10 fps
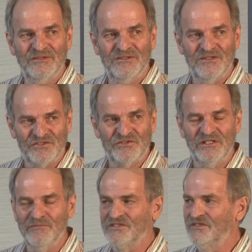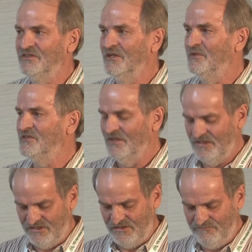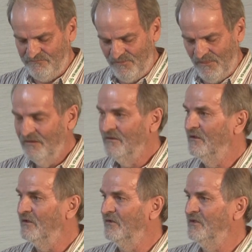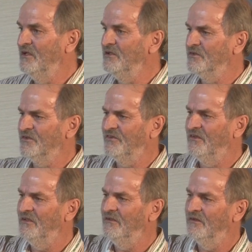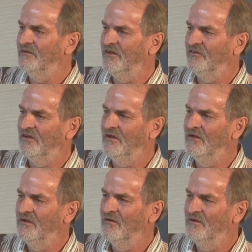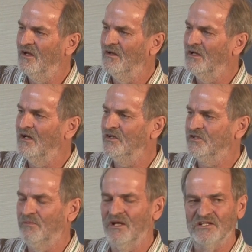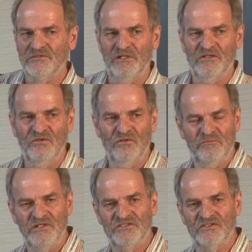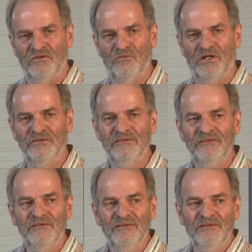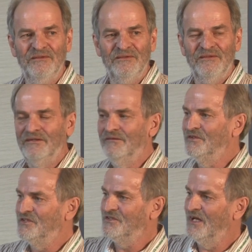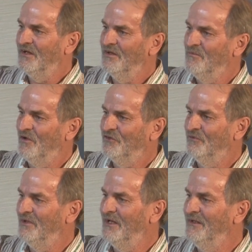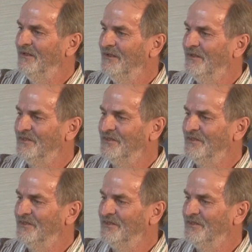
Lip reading: Clostridium acetobutylicum. And on here you'll see that there's a large plasmid called PSOL1, which is down at the bottom there.